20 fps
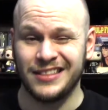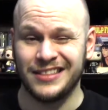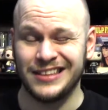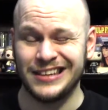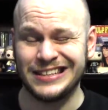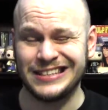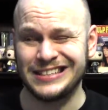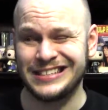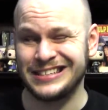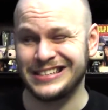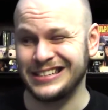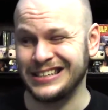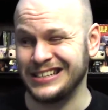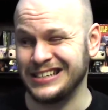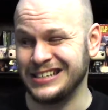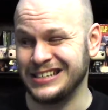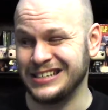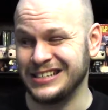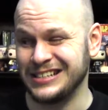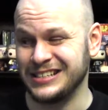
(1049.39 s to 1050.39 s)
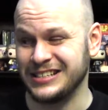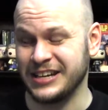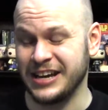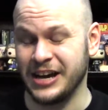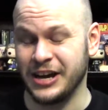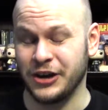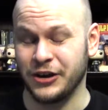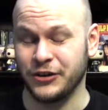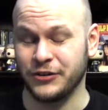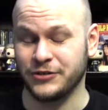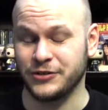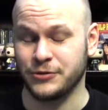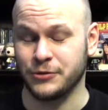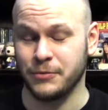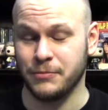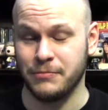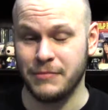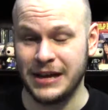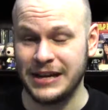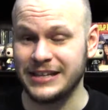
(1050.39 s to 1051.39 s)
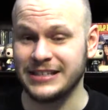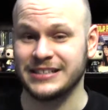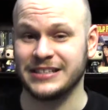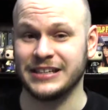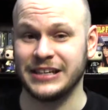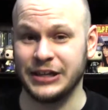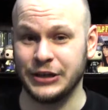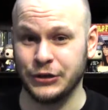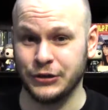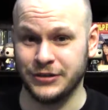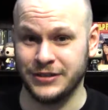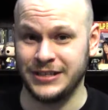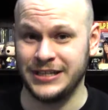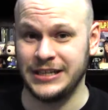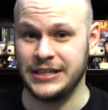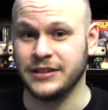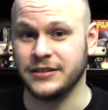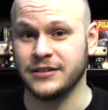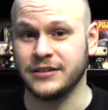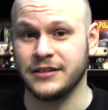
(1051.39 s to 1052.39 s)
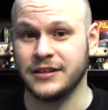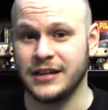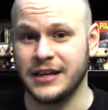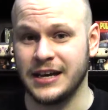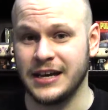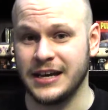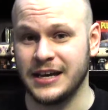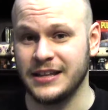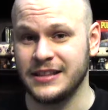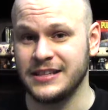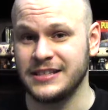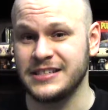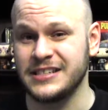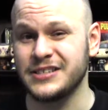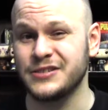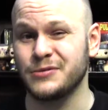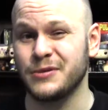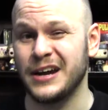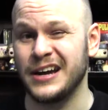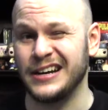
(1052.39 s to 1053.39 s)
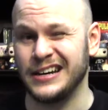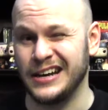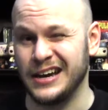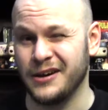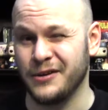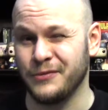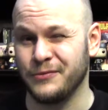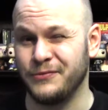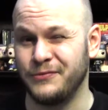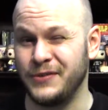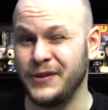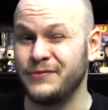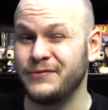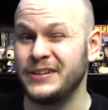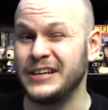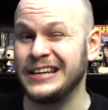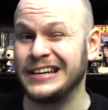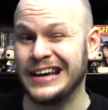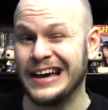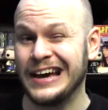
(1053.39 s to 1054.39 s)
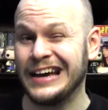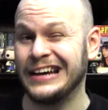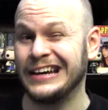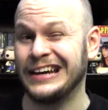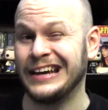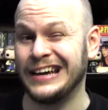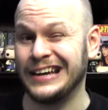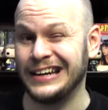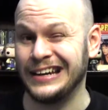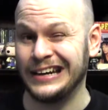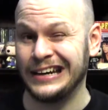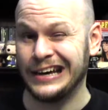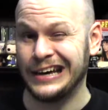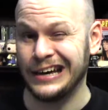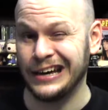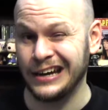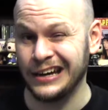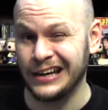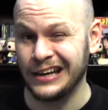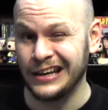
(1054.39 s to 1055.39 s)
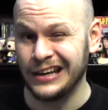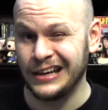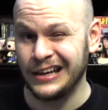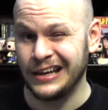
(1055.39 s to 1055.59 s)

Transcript: This is a tremendously good deal. This is right now $59.99.